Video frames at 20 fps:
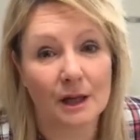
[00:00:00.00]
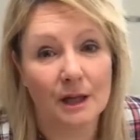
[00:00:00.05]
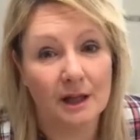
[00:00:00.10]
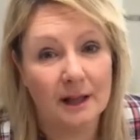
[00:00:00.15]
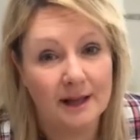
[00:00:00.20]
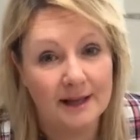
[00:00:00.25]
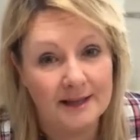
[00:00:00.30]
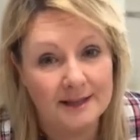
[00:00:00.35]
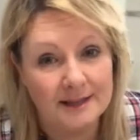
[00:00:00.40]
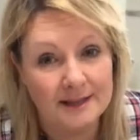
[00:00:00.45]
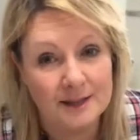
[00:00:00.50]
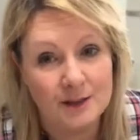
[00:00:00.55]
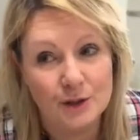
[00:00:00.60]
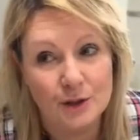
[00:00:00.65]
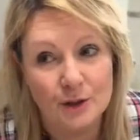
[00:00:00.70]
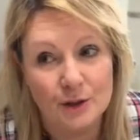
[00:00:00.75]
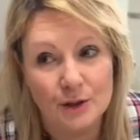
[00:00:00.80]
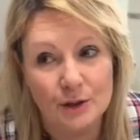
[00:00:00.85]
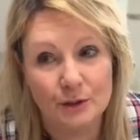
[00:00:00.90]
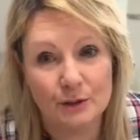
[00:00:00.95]
Like I said, you
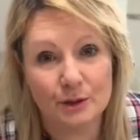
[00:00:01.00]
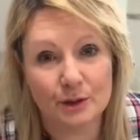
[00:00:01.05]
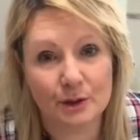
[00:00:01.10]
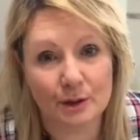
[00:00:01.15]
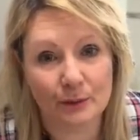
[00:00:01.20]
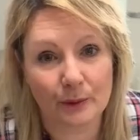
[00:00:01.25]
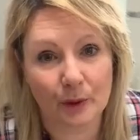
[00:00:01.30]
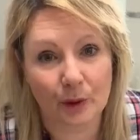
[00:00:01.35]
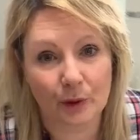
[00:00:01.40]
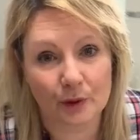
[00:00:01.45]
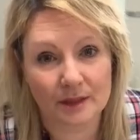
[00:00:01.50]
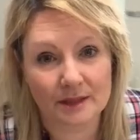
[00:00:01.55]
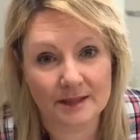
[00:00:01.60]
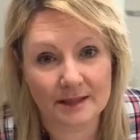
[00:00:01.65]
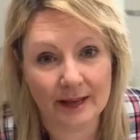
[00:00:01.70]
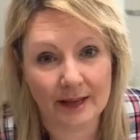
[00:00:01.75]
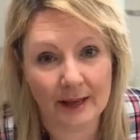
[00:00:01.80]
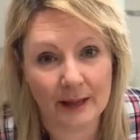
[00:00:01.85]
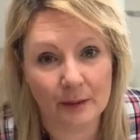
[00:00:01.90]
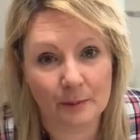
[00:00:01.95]
can just do it on a
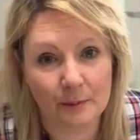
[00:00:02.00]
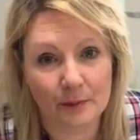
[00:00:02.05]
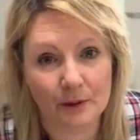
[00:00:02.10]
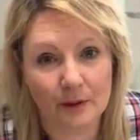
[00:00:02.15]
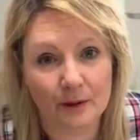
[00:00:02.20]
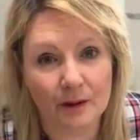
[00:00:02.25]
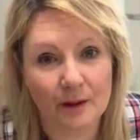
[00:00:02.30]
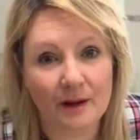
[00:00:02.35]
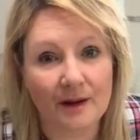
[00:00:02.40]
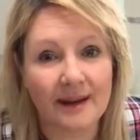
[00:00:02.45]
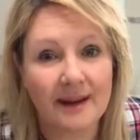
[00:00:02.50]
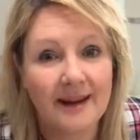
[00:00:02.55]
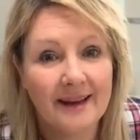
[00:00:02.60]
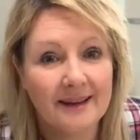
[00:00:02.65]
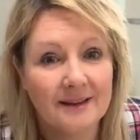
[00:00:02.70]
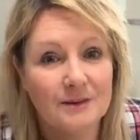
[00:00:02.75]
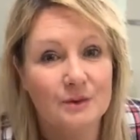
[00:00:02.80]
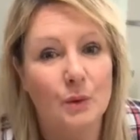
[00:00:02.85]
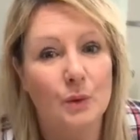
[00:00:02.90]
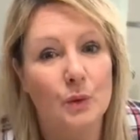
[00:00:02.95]
table.
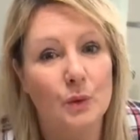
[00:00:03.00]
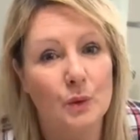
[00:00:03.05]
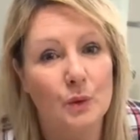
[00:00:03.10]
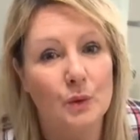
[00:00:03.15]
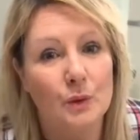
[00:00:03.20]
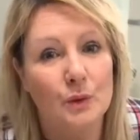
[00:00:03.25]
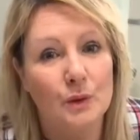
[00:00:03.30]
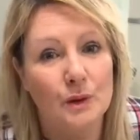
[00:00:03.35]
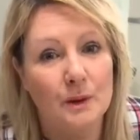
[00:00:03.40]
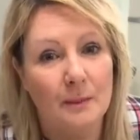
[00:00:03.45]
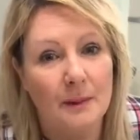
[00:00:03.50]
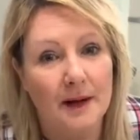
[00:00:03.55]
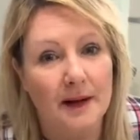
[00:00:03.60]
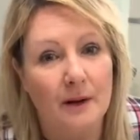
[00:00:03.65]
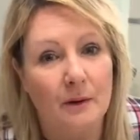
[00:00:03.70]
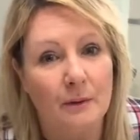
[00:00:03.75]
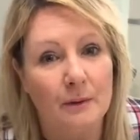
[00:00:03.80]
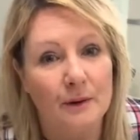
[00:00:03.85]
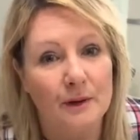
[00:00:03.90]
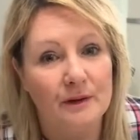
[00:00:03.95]
It's all
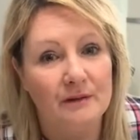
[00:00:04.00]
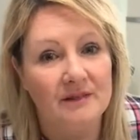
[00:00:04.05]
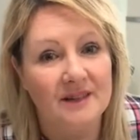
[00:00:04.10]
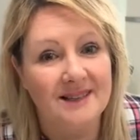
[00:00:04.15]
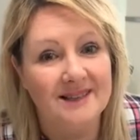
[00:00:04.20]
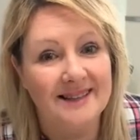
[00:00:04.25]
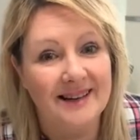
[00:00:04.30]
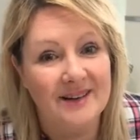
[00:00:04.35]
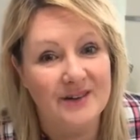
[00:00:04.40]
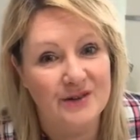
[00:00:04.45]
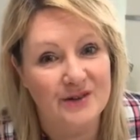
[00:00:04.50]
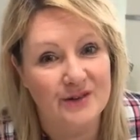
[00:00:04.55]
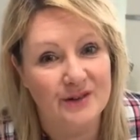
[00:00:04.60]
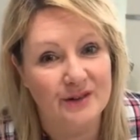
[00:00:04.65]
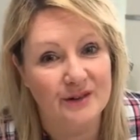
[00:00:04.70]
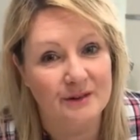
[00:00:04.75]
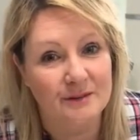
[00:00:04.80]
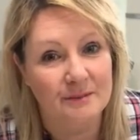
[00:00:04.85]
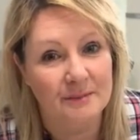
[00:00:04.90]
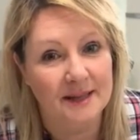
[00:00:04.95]
about your
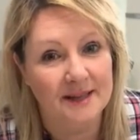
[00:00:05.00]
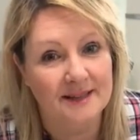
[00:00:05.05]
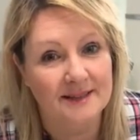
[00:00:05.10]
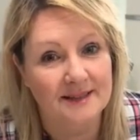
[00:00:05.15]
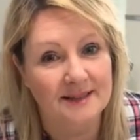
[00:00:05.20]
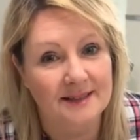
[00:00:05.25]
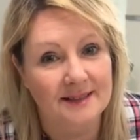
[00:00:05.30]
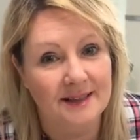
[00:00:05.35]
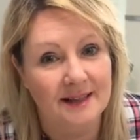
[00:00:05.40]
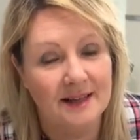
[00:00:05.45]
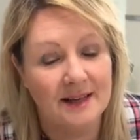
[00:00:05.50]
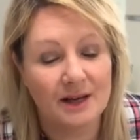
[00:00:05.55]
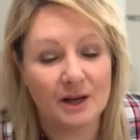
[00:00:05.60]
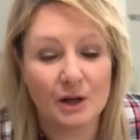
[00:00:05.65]
intention basically.